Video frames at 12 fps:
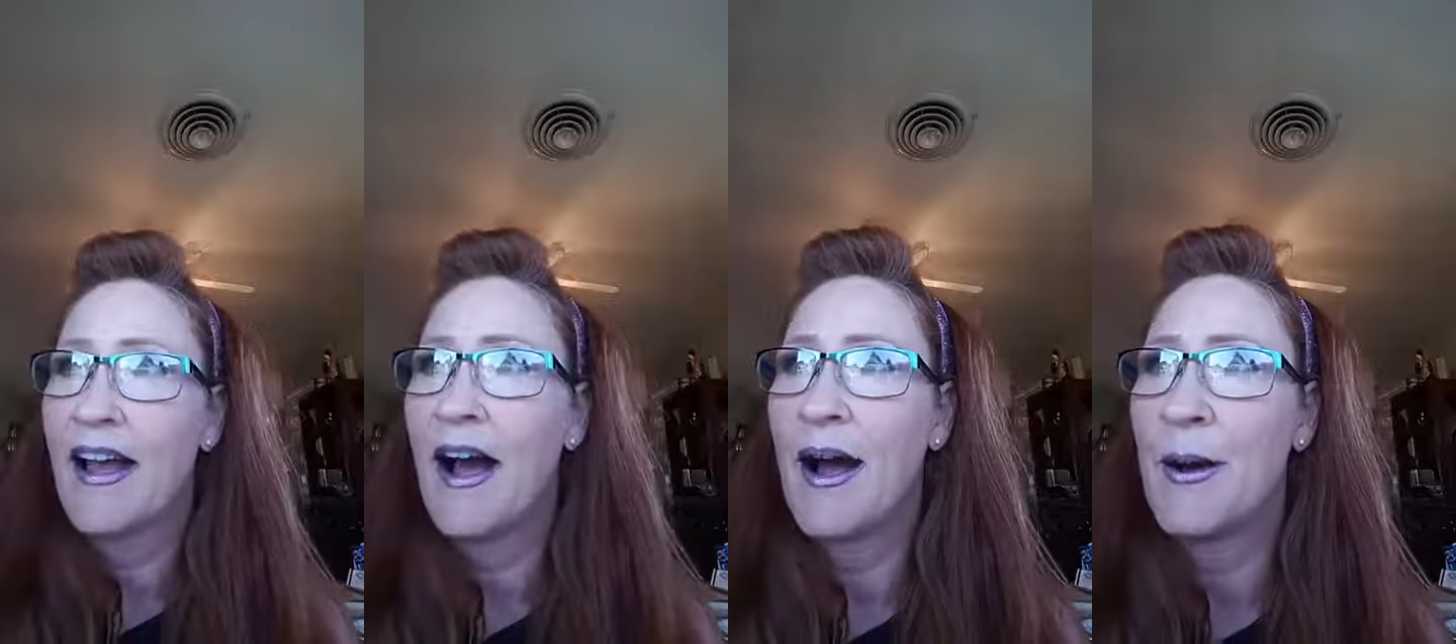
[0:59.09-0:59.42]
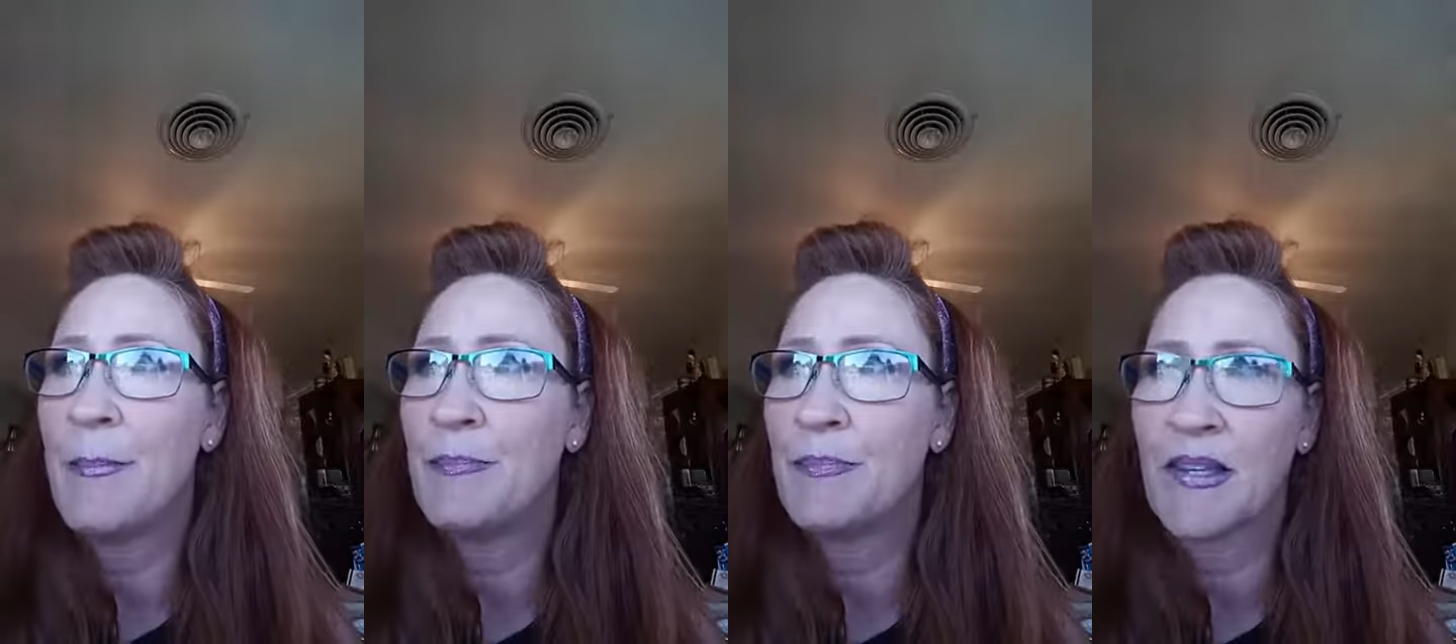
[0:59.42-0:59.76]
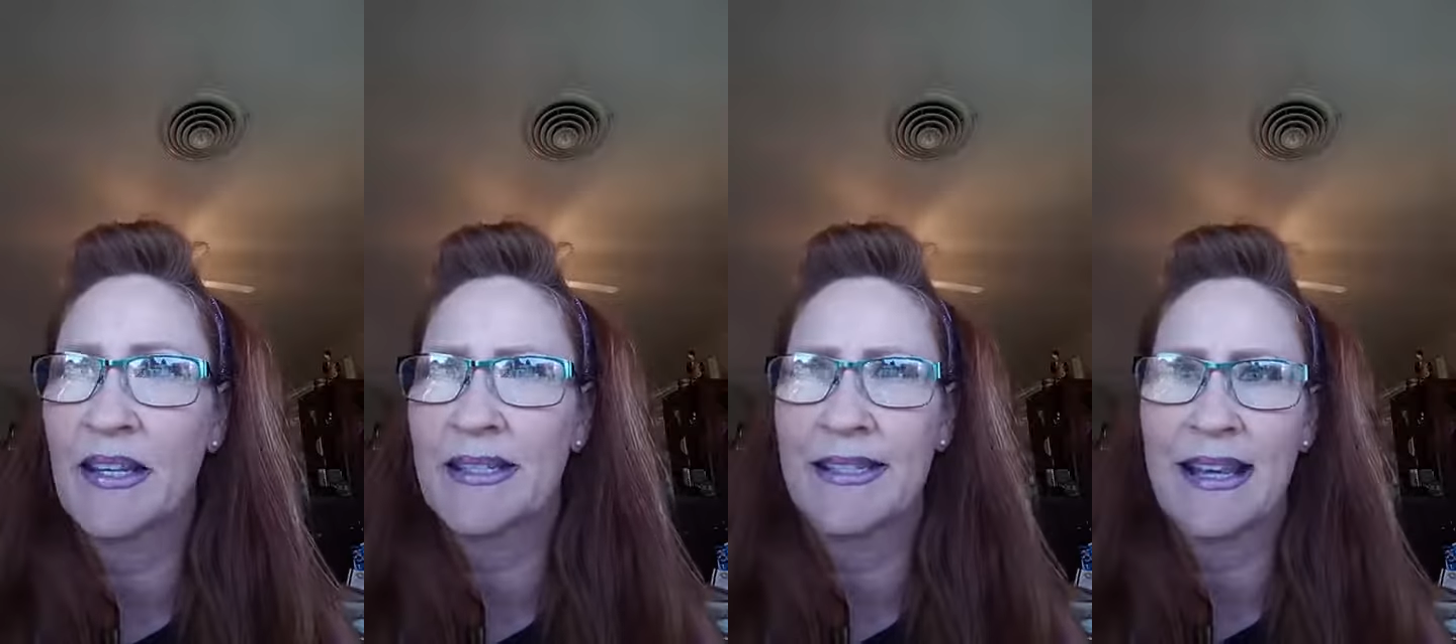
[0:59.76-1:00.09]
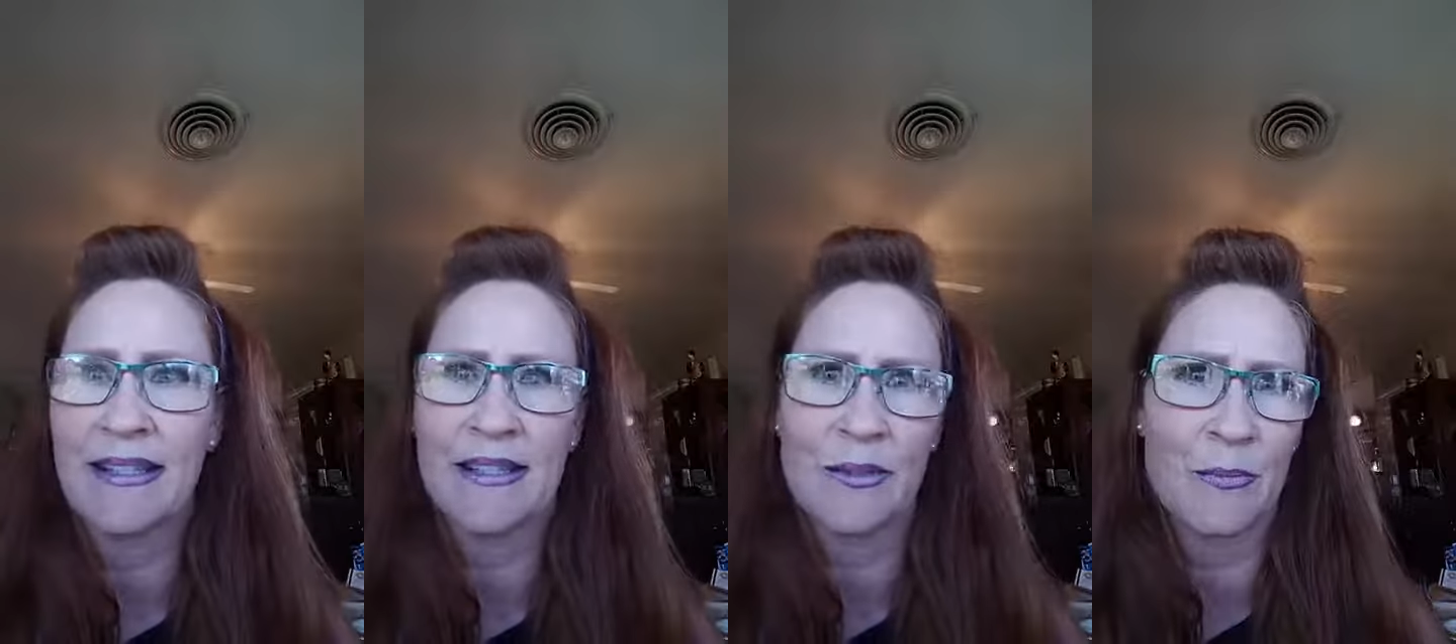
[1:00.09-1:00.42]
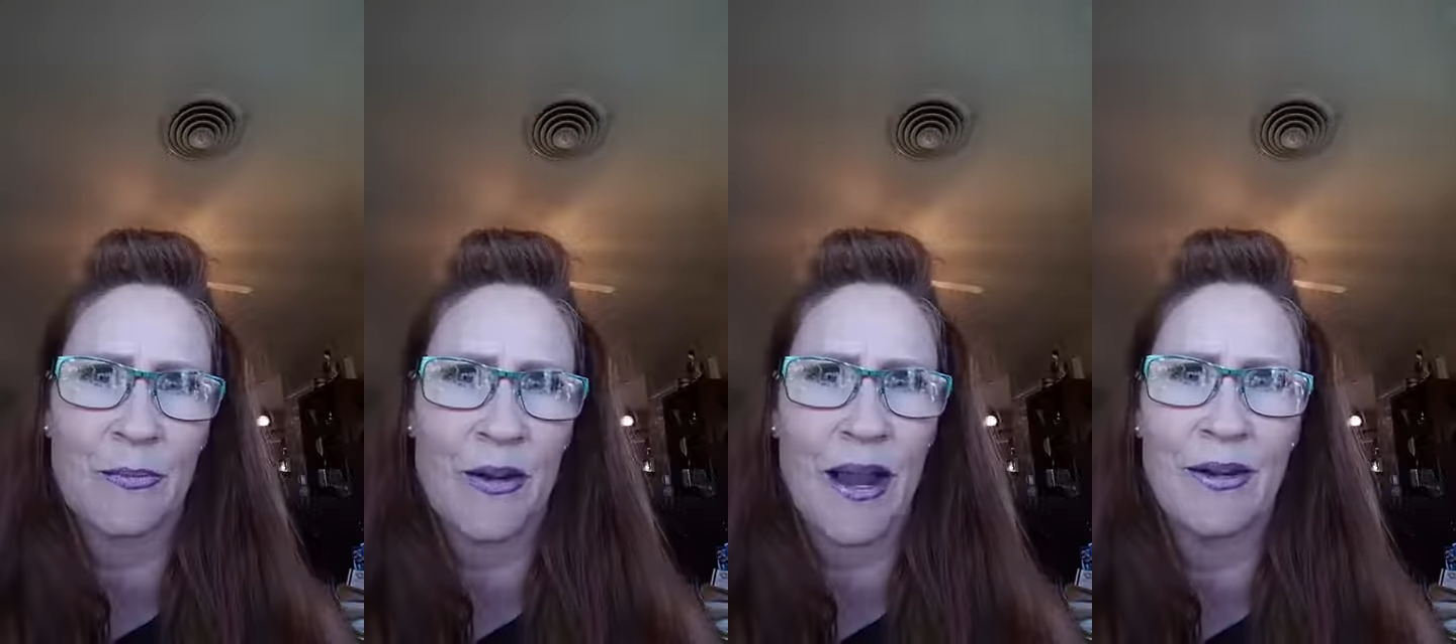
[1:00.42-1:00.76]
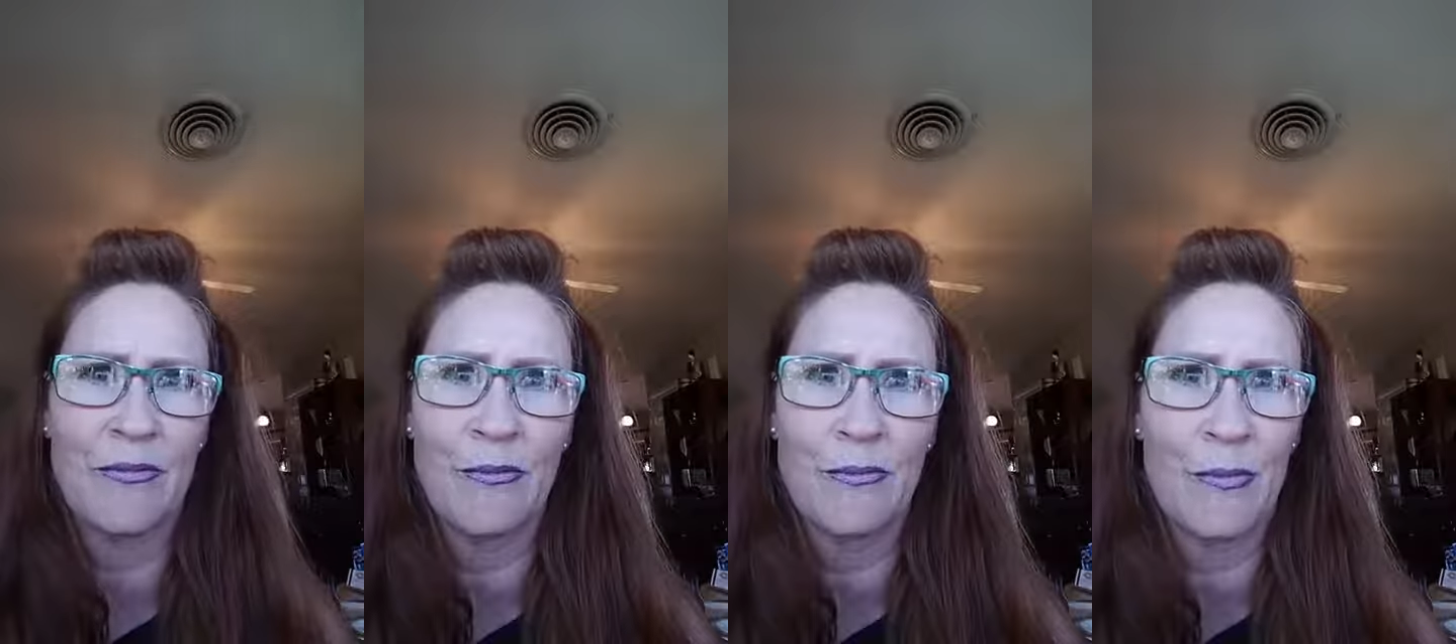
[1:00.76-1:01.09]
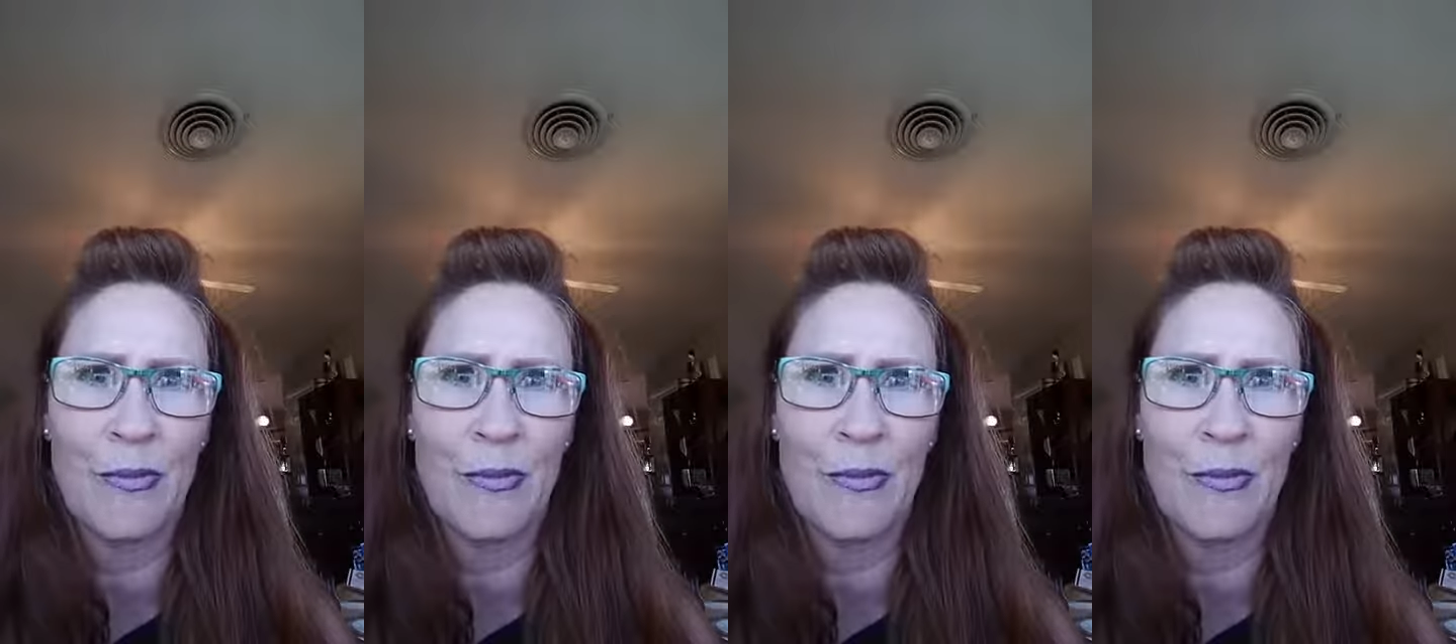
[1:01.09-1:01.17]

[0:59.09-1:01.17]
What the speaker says: because that's kind of